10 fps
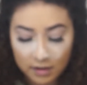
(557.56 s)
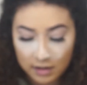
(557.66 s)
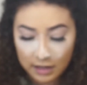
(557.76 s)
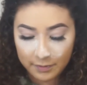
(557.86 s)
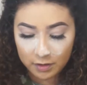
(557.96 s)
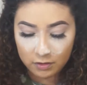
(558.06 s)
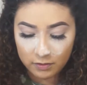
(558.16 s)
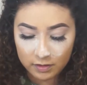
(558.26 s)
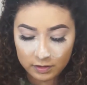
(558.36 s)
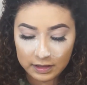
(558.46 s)
I'm going to go
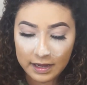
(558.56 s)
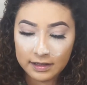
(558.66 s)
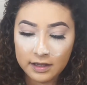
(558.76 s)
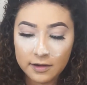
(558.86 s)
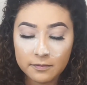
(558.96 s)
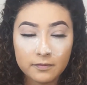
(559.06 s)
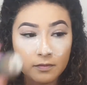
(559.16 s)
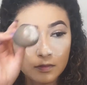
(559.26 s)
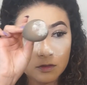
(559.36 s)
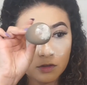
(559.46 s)
in lightly,
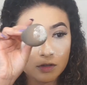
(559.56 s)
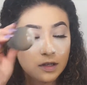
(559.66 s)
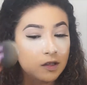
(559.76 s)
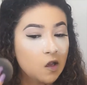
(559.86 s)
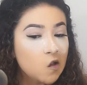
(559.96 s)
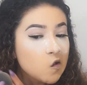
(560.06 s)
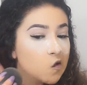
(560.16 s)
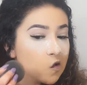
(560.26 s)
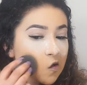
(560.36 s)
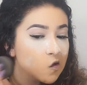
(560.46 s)
just like that.
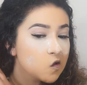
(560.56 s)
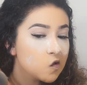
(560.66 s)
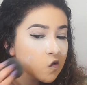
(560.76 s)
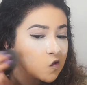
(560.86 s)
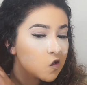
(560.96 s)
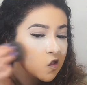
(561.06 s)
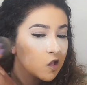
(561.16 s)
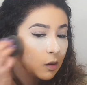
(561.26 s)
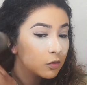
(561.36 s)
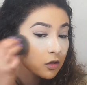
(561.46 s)
And then
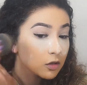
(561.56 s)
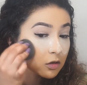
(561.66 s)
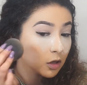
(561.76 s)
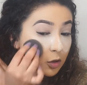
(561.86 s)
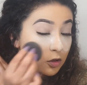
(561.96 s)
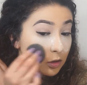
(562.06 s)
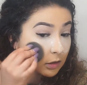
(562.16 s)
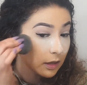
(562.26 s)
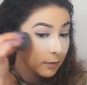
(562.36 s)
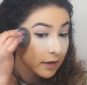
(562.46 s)
I'm just going to start to
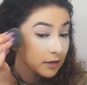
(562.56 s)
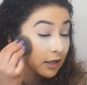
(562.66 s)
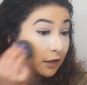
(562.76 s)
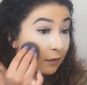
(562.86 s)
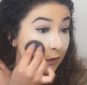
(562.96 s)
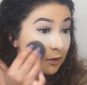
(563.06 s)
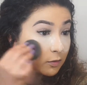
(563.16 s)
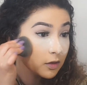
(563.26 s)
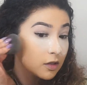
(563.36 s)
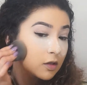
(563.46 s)
set my entire face with
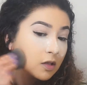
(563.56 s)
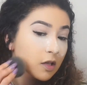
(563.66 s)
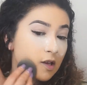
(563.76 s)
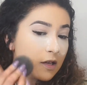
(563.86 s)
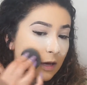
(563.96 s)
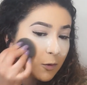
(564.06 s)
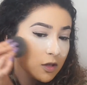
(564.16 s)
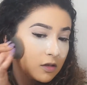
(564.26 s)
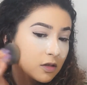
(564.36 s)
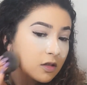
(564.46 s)
this. And what
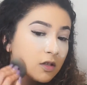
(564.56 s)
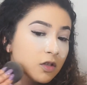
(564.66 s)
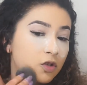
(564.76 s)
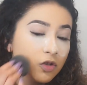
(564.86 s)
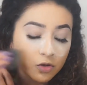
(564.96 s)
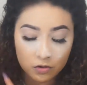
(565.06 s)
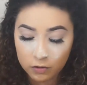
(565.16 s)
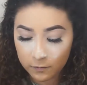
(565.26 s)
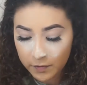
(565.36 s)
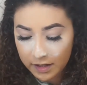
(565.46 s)
this is going to do,
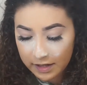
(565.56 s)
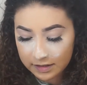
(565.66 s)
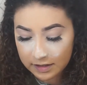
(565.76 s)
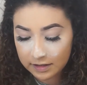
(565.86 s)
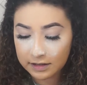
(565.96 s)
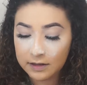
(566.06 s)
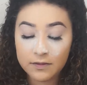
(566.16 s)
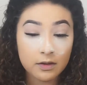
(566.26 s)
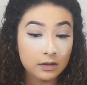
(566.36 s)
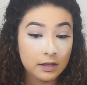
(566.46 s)
it's going to leave
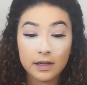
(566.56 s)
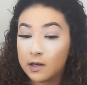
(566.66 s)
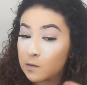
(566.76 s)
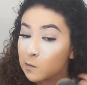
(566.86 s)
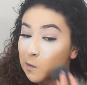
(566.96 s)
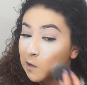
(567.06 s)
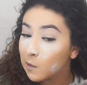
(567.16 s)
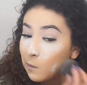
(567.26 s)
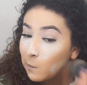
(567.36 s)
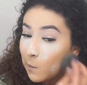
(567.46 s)
it looking really
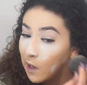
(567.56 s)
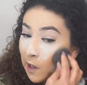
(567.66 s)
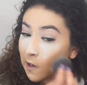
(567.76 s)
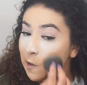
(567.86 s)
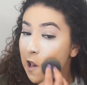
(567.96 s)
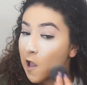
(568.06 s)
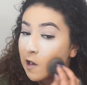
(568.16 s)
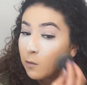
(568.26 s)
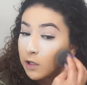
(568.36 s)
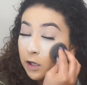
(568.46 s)
matte. And
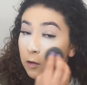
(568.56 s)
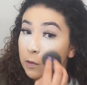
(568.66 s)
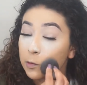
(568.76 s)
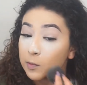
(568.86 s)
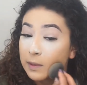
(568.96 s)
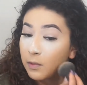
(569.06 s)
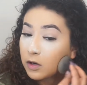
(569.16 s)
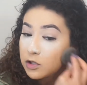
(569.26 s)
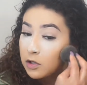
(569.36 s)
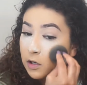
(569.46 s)
when I go in with my
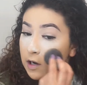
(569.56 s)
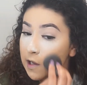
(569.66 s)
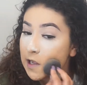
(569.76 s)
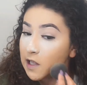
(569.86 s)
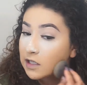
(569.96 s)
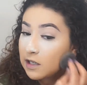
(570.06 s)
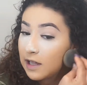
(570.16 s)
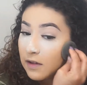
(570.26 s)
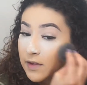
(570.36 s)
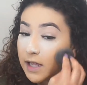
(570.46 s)
bronzer, it's going to
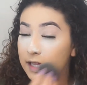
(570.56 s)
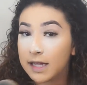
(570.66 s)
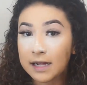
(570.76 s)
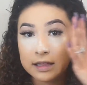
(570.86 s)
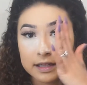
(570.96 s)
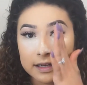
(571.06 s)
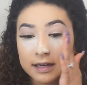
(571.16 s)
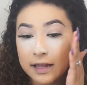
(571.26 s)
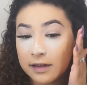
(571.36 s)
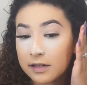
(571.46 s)
have a clean
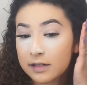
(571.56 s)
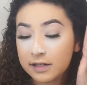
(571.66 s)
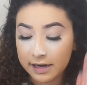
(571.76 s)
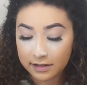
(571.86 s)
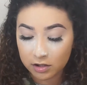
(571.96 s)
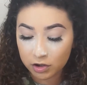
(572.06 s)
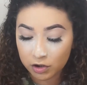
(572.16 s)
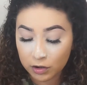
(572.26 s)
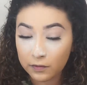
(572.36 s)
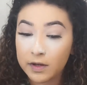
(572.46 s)
and nice
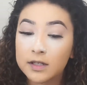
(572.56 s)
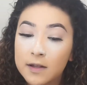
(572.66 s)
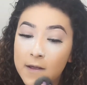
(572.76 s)
surface